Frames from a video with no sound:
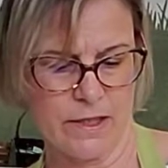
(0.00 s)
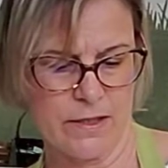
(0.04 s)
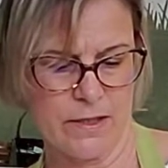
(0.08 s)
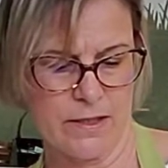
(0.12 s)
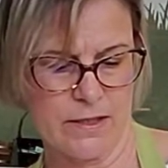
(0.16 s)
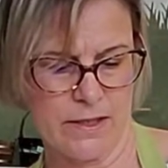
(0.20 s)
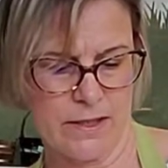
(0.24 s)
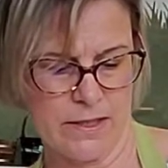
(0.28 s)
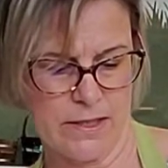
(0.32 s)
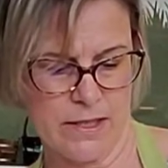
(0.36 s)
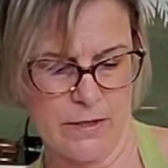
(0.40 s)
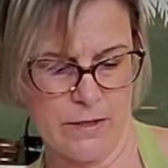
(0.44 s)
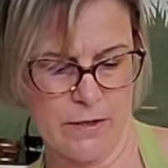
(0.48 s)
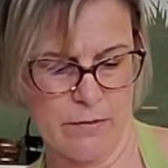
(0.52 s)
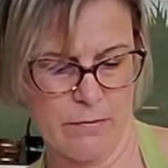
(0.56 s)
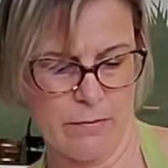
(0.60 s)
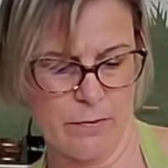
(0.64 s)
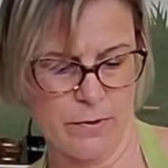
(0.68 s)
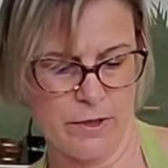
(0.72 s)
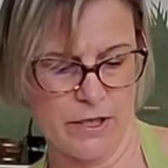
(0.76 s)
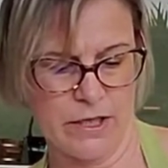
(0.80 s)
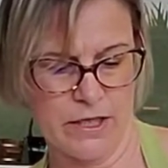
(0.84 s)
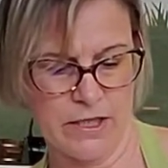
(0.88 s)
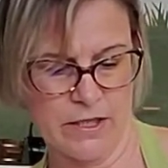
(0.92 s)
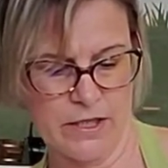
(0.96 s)
So
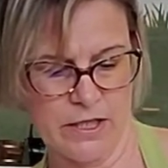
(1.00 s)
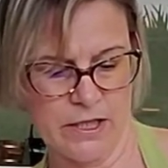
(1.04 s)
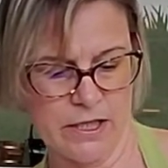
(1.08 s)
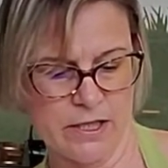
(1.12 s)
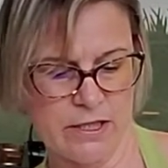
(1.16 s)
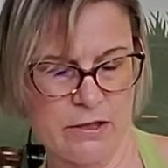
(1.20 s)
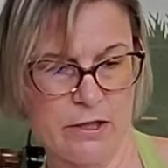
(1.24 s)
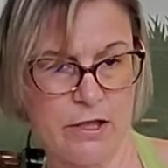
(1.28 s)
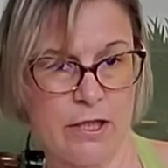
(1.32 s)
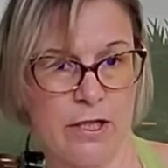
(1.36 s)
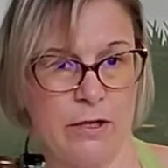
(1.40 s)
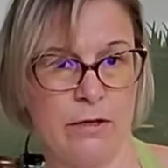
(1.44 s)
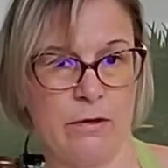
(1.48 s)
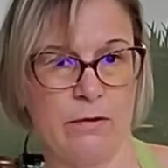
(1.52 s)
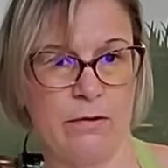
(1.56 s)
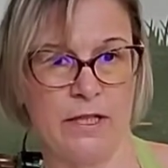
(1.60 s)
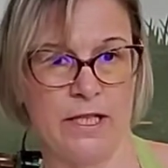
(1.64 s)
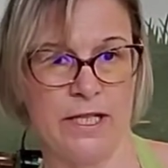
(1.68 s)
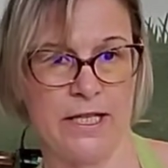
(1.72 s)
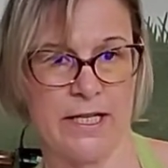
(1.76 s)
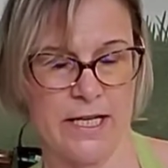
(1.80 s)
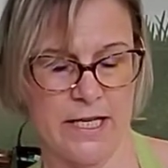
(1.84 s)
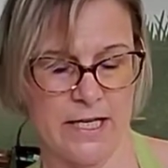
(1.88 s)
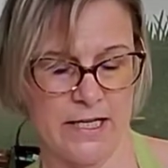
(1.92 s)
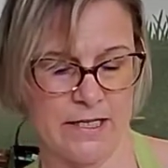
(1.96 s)
we're going to
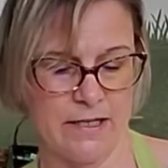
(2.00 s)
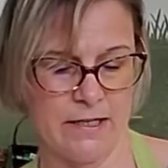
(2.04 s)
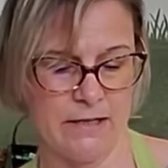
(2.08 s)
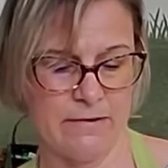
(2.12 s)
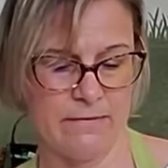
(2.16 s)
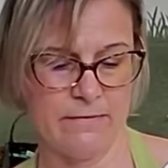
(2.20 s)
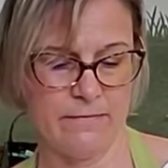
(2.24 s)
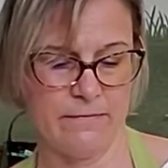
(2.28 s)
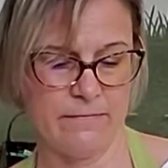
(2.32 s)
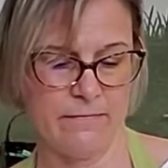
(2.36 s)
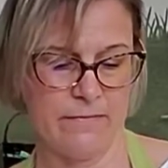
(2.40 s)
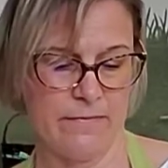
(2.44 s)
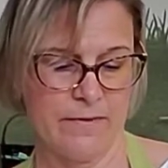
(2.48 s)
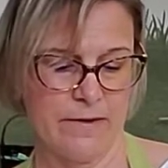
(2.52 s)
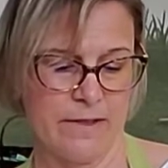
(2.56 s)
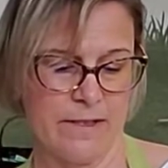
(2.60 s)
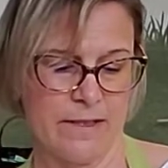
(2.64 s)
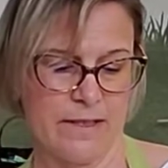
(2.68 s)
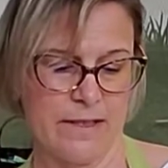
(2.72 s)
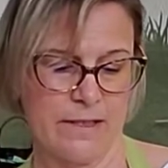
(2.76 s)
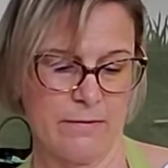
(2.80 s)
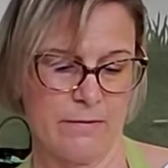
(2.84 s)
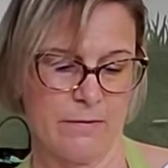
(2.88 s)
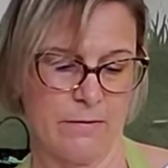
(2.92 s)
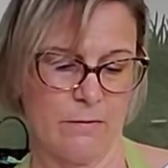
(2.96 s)
slowly kind
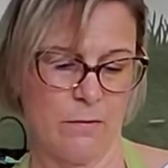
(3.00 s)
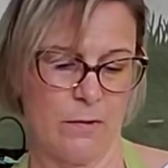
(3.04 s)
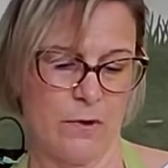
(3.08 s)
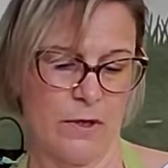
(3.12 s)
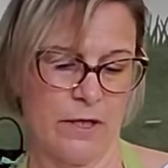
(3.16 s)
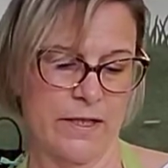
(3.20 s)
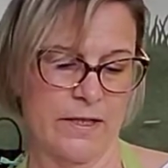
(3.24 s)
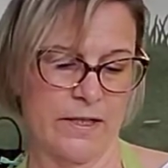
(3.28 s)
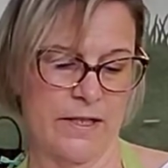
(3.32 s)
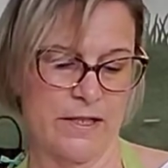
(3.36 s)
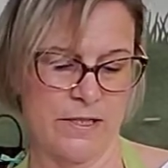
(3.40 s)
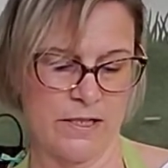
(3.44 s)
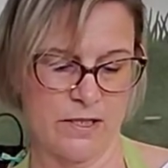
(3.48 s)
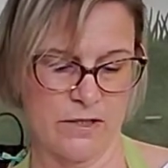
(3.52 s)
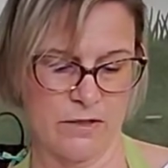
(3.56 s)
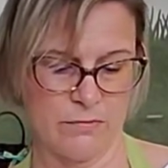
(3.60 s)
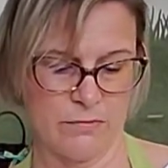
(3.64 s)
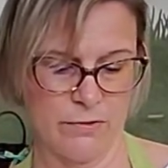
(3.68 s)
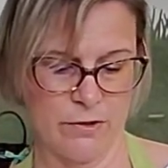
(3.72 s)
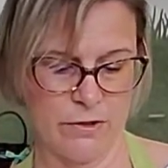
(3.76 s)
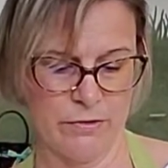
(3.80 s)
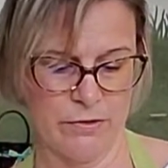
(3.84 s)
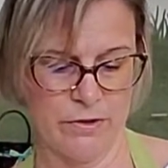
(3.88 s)
of work this through,